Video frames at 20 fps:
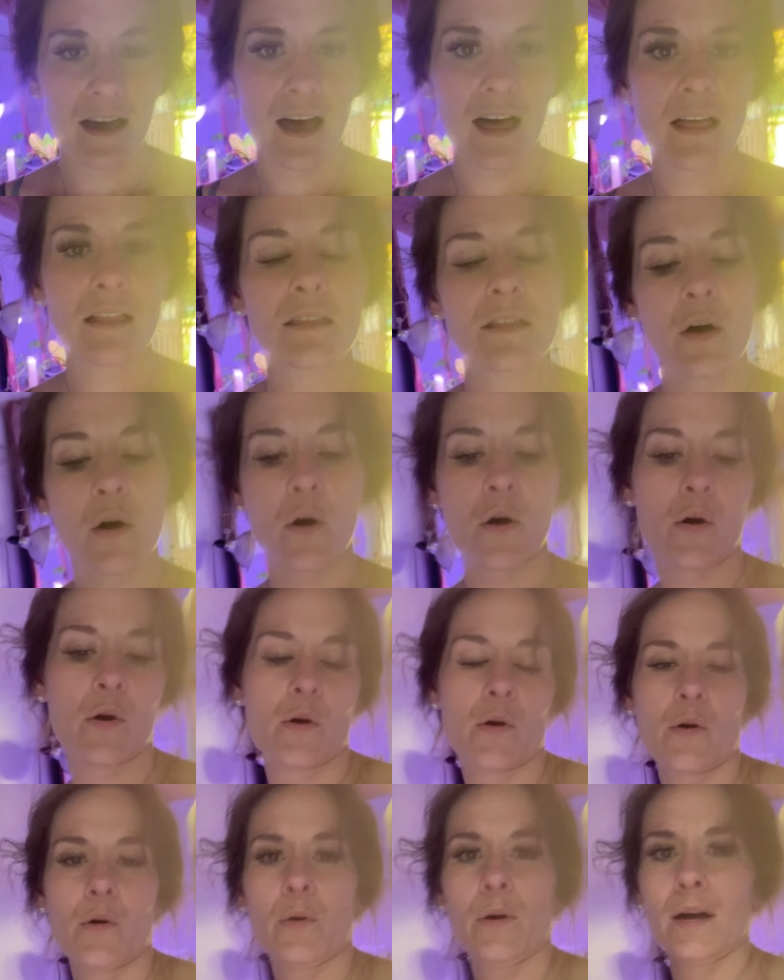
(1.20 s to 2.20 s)

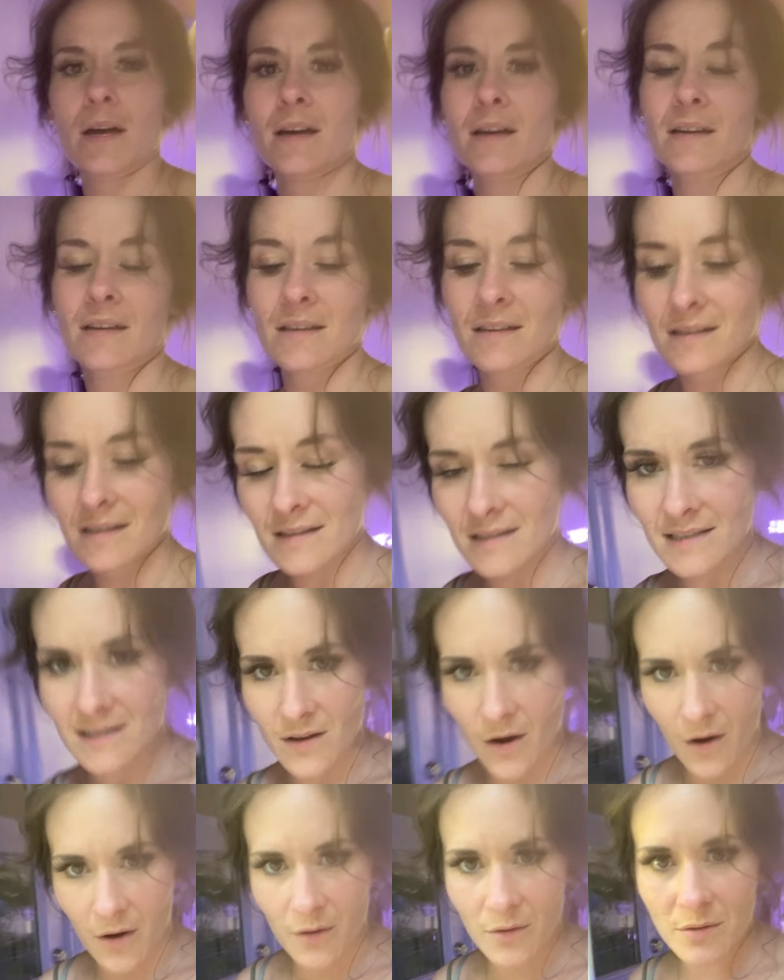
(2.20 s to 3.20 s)
Hello.
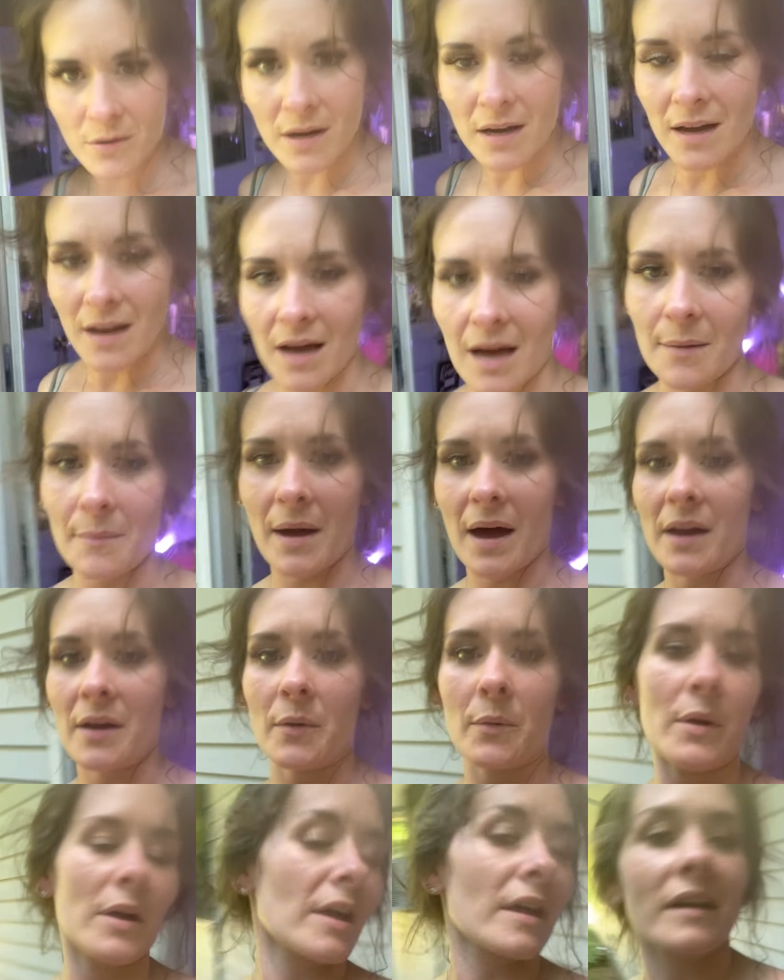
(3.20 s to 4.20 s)
So, I'm out
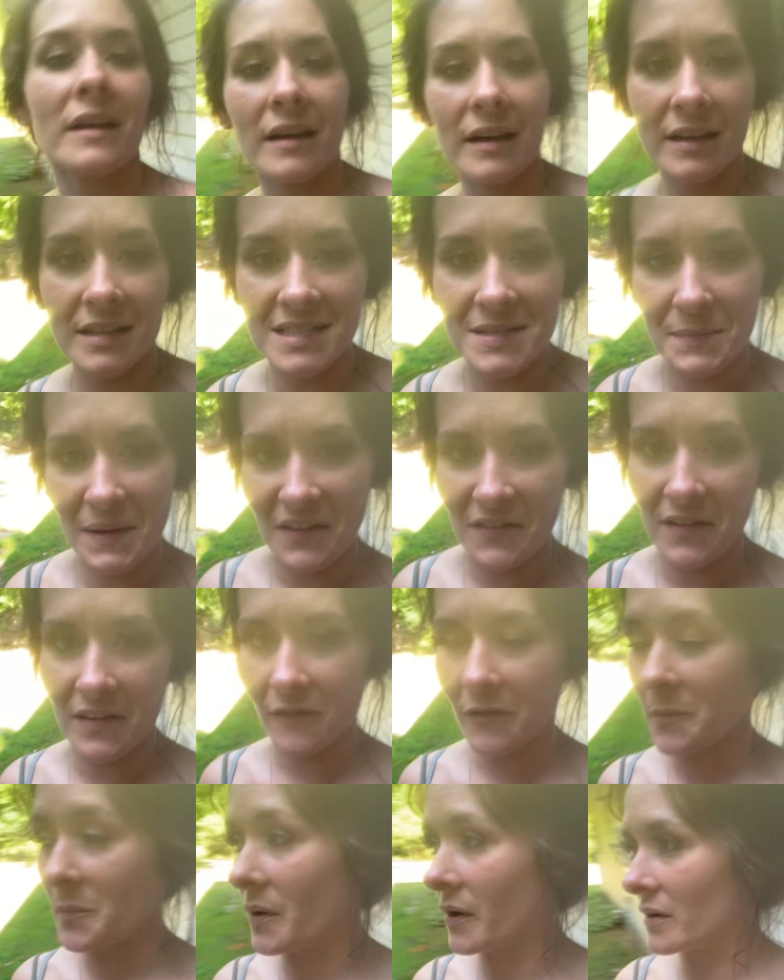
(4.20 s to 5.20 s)
of work. It's my
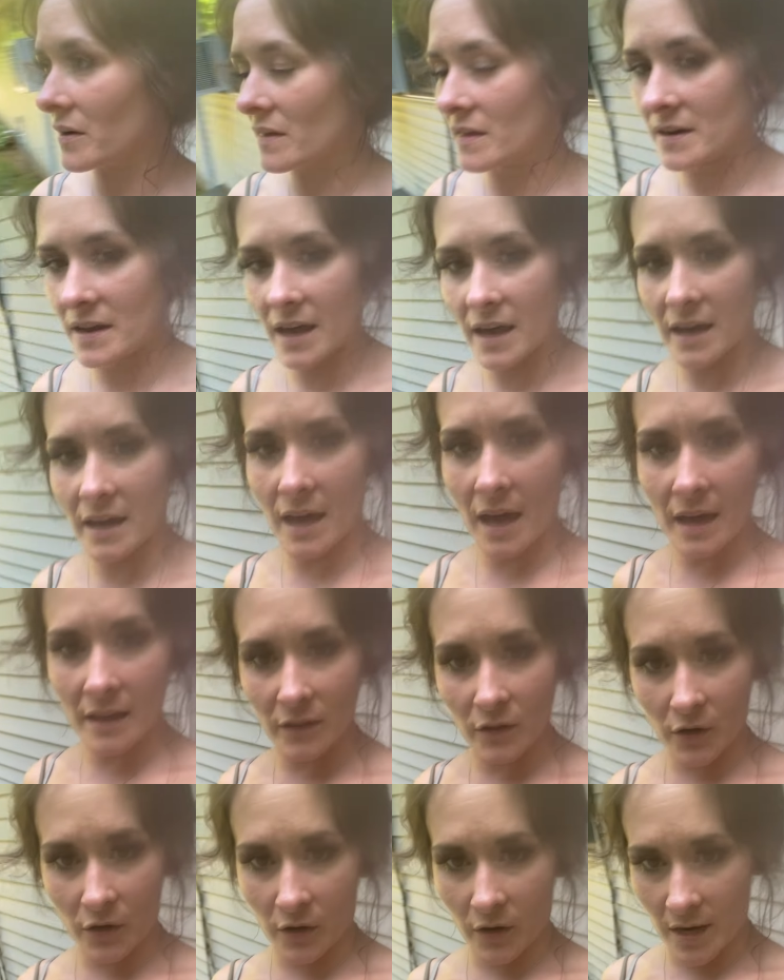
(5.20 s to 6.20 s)
favorite part of the day. I
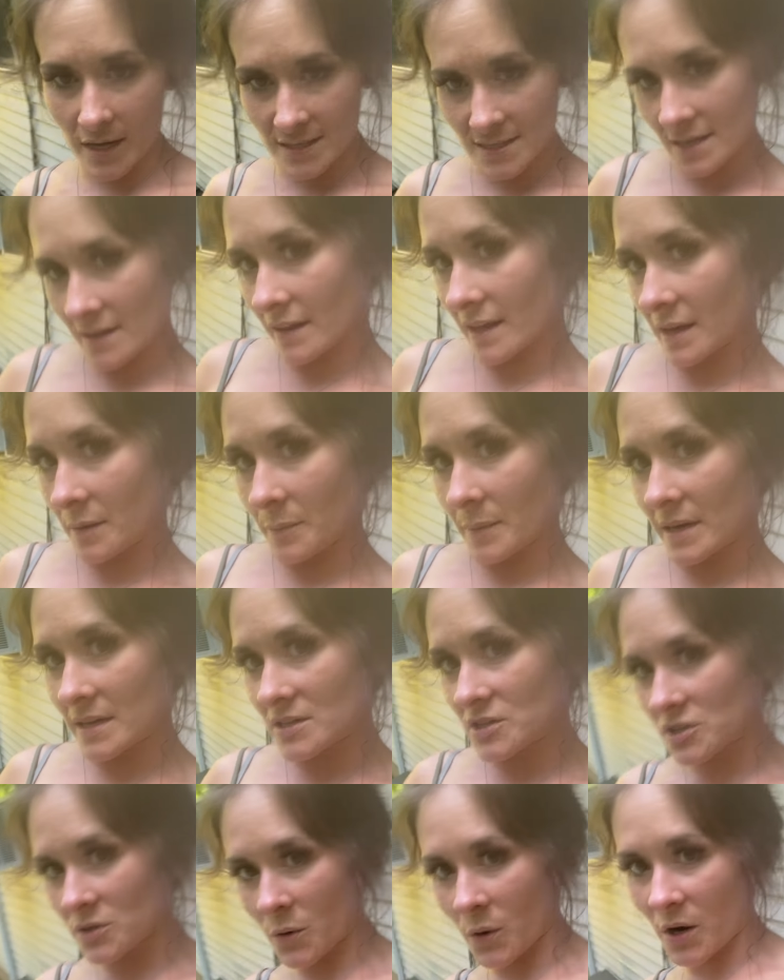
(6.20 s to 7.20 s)
look crazy like my
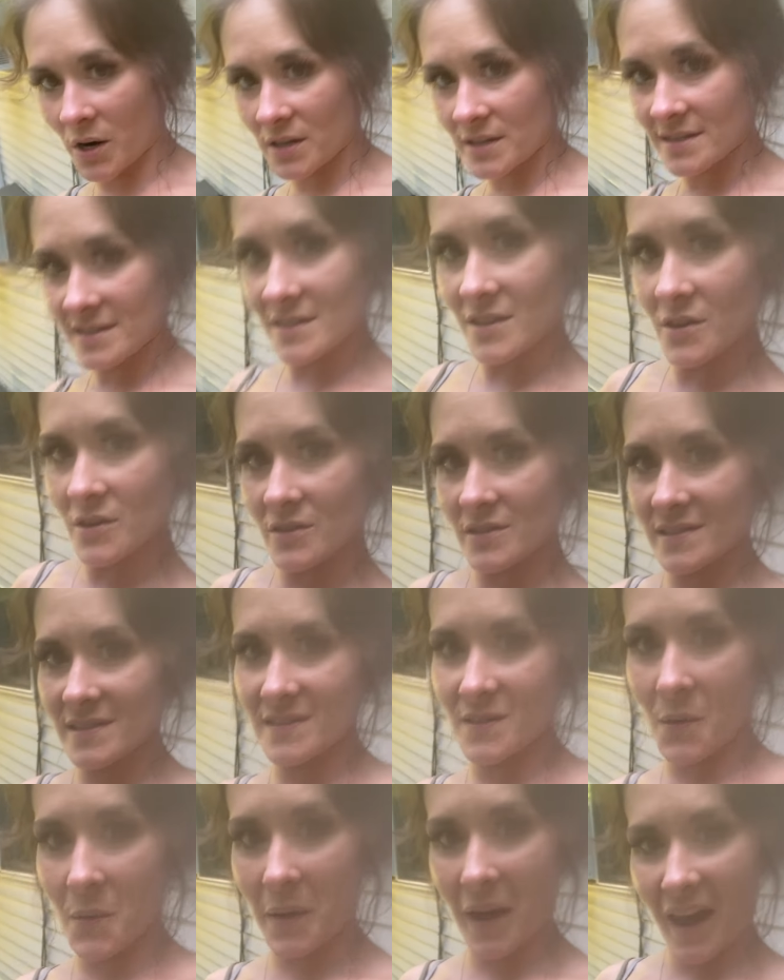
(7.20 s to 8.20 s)
shorts. They're
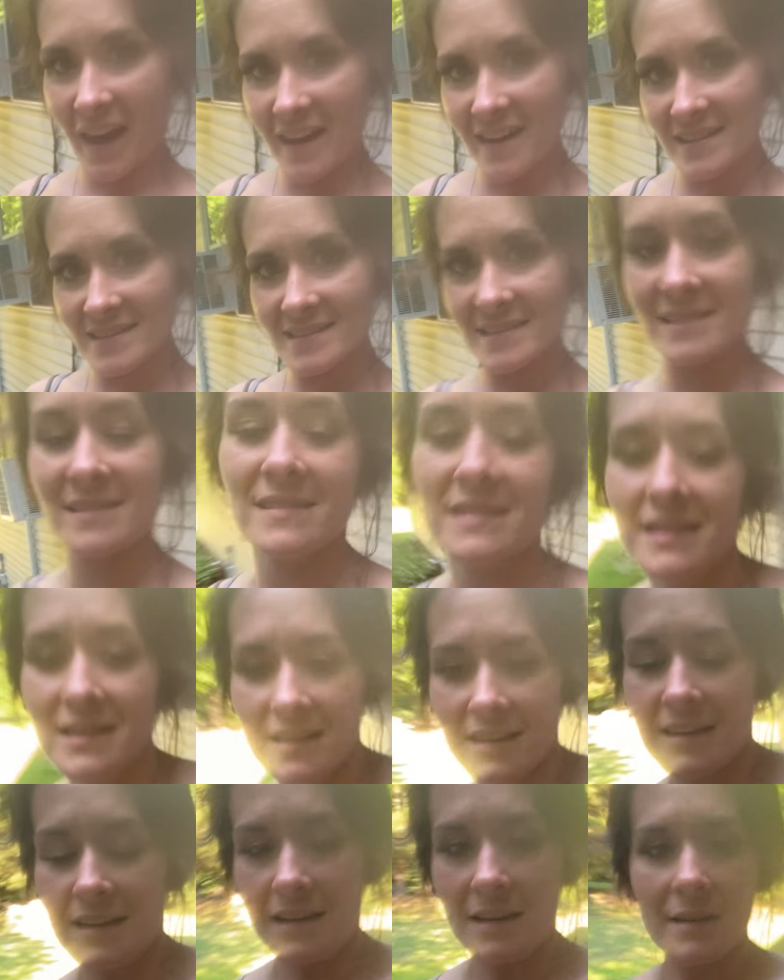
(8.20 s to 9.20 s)
so nice.
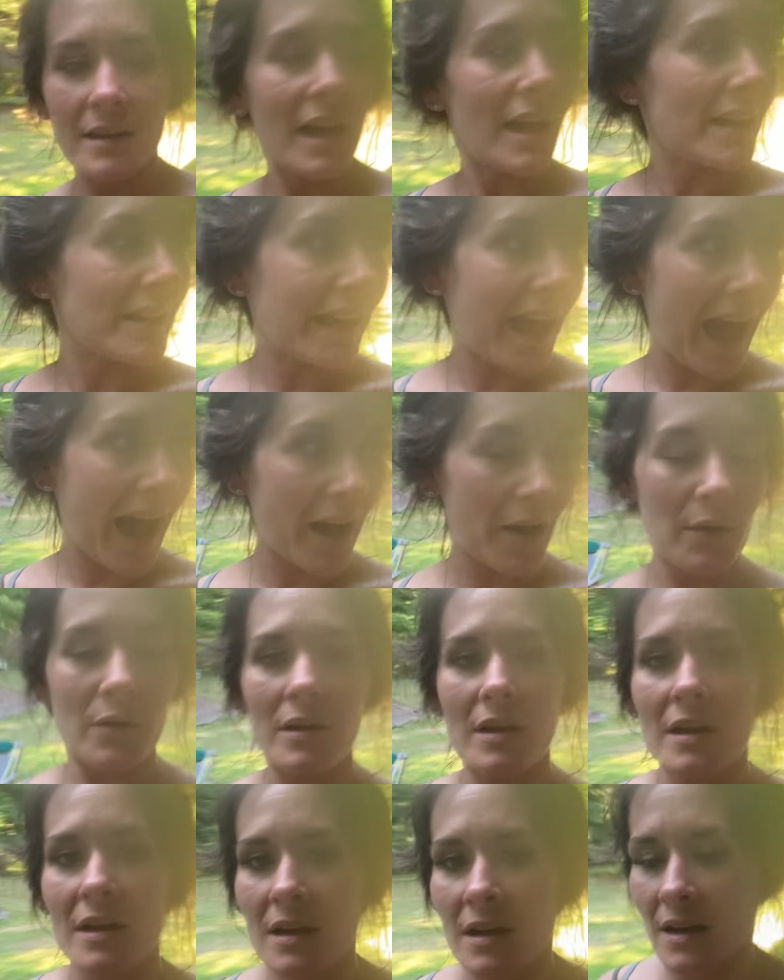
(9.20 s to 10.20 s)
Anyhow,
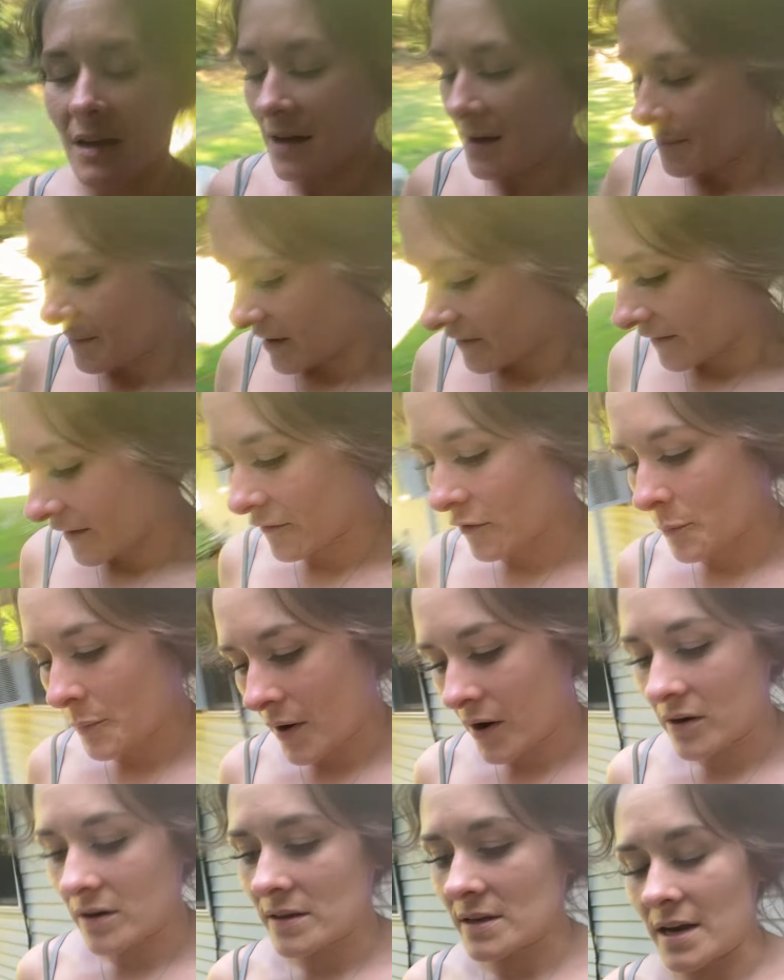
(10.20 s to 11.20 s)
my favorite
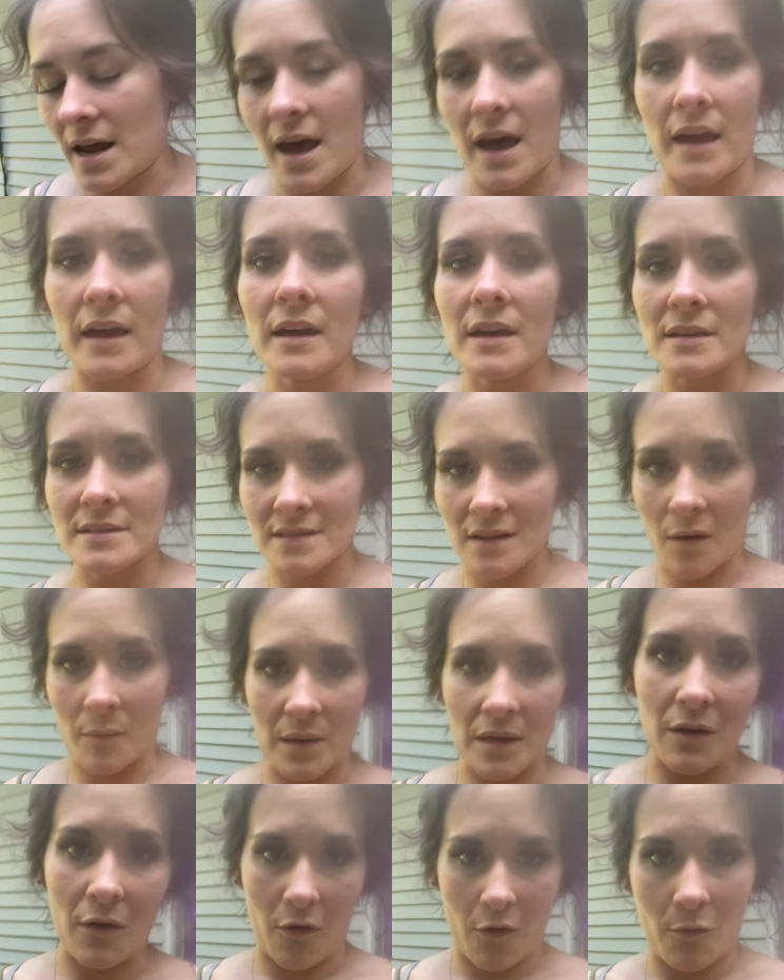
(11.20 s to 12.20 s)
part of the day is
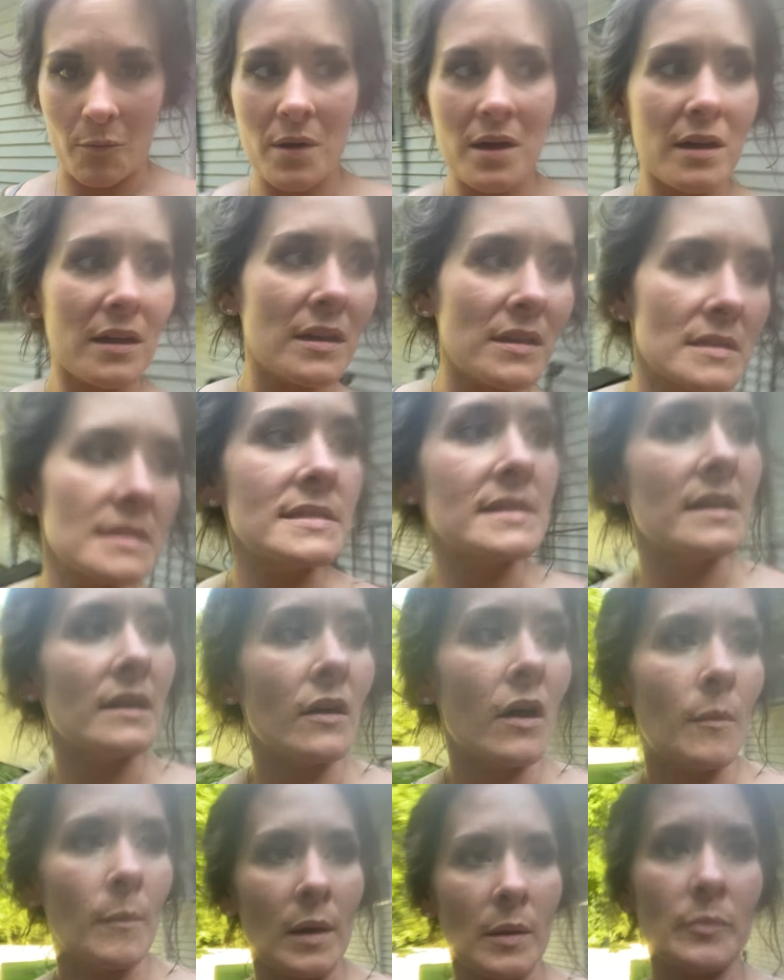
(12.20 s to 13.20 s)
coming home and
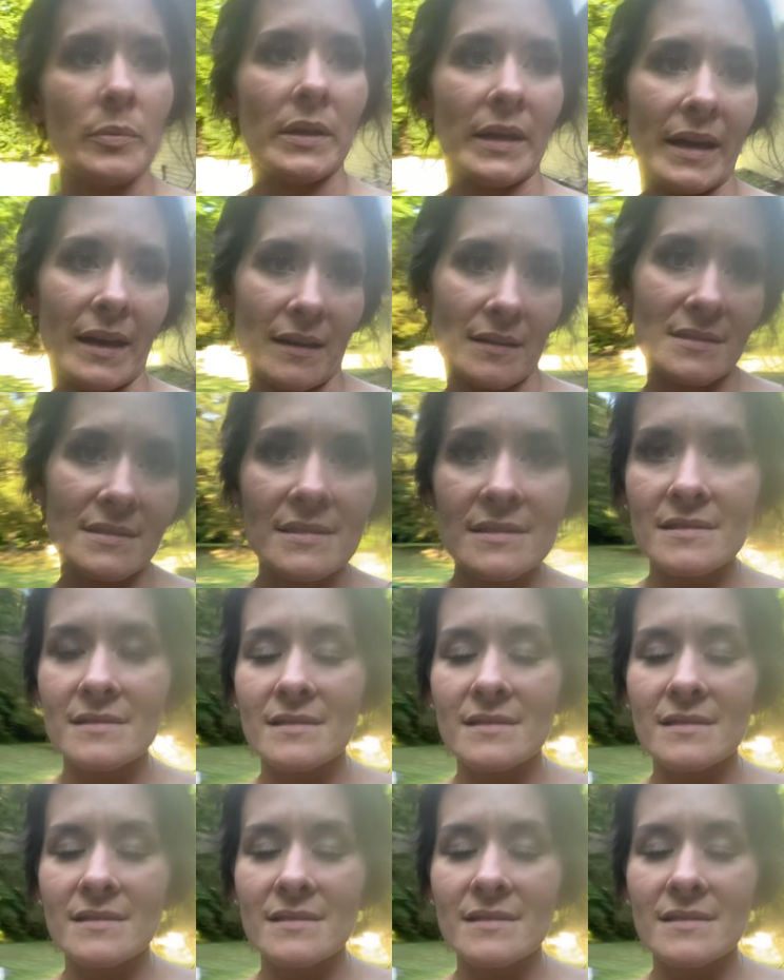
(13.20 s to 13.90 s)
seeing all my plants.